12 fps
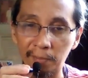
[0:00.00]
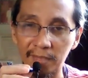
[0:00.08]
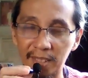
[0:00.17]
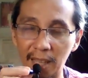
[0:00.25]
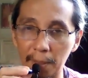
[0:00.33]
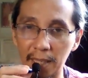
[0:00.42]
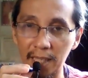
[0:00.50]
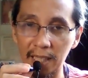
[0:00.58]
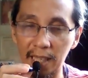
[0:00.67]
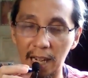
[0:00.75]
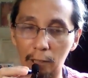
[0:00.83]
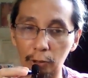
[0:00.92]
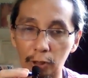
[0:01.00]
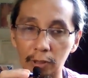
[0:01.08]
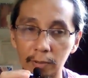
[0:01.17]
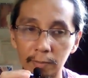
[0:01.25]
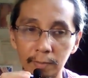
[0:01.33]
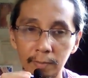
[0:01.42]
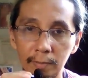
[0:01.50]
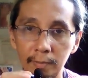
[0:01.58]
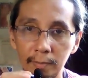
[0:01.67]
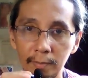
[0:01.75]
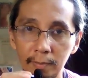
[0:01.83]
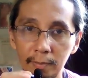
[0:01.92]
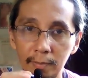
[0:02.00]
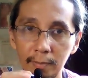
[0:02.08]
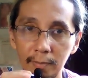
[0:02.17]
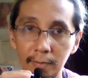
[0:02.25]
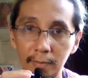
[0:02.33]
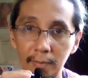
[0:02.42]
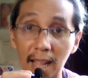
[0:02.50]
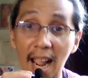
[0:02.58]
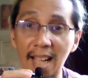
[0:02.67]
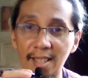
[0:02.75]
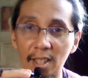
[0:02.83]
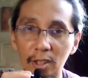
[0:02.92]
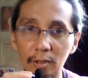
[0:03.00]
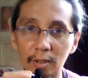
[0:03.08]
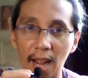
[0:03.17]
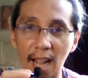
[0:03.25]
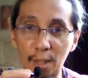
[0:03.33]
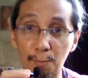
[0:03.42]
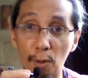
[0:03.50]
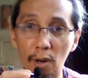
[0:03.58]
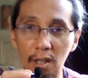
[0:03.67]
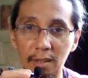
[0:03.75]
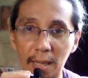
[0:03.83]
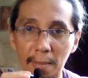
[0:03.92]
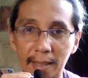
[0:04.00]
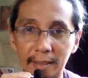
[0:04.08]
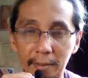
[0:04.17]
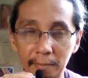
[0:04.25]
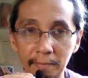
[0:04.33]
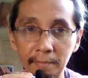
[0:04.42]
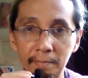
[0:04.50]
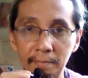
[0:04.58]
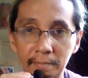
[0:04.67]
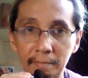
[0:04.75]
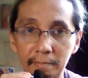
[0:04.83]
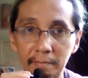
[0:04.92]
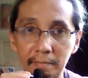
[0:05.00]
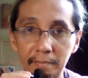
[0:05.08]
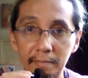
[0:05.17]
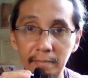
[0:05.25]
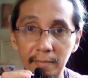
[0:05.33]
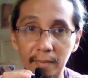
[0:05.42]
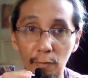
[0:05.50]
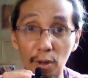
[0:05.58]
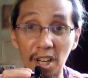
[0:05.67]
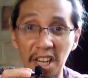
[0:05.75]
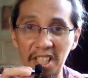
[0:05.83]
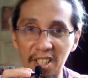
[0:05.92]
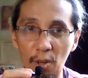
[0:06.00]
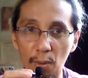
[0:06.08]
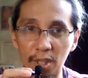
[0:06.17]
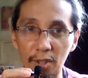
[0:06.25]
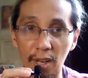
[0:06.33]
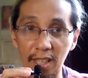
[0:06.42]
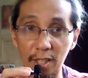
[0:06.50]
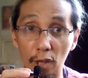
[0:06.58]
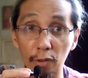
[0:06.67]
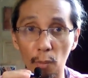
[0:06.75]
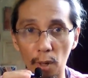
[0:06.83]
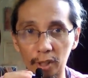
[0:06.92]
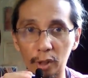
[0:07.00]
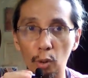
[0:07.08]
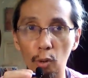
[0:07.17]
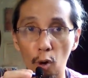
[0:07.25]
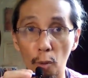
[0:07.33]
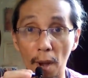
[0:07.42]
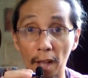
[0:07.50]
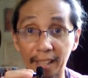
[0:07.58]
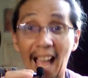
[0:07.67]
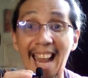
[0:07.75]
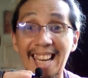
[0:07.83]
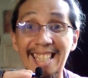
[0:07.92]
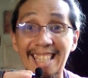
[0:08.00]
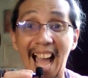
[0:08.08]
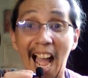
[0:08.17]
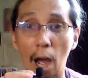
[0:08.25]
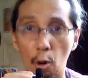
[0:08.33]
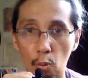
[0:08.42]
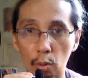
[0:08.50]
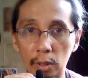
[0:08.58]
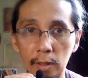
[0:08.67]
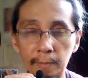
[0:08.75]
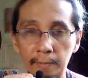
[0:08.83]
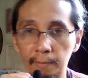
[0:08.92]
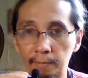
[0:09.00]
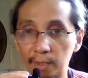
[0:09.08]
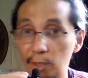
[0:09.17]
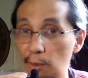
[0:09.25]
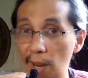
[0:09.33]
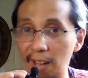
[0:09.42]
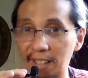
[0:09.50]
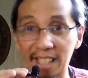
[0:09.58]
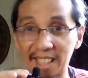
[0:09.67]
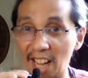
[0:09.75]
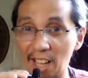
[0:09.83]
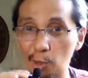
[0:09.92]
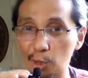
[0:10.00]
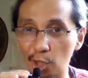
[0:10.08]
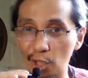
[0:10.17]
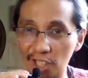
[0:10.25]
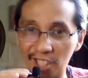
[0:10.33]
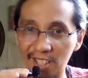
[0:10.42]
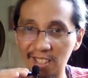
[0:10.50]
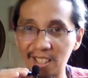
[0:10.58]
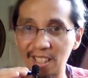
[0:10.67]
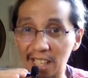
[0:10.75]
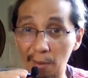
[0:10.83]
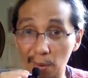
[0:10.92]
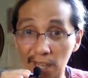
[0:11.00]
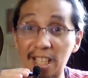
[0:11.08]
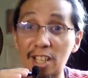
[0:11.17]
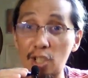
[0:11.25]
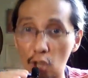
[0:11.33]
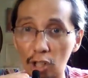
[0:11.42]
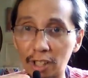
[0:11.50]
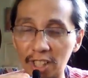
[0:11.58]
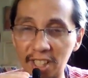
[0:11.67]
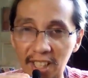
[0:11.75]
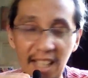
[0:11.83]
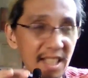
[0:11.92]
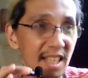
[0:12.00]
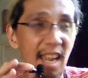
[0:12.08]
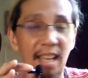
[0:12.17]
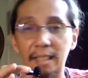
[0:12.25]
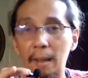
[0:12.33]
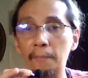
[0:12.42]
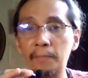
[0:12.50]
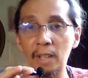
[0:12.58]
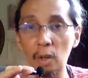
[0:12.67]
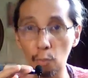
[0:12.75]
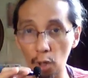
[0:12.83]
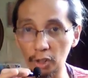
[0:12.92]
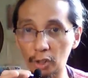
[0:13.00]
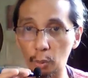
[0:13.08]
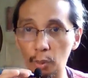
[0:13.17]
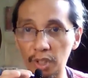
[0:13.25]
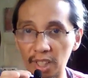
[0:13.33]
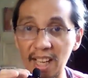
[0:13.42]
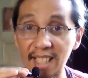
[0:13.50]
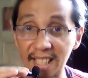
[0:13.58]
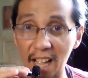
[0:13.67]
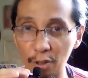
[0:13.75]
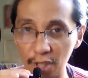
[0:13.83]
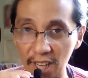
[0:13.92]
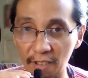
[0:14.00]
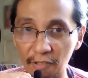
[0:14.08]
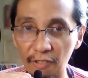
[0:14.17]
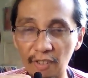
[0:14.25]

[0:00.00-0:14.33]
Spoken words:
Sabi ni Gakuto, as per agreement, release the restraints on the Rush Duel Robot now. So yeah, he's got no choice. He releases all the restraints and Rush Duels is now safe.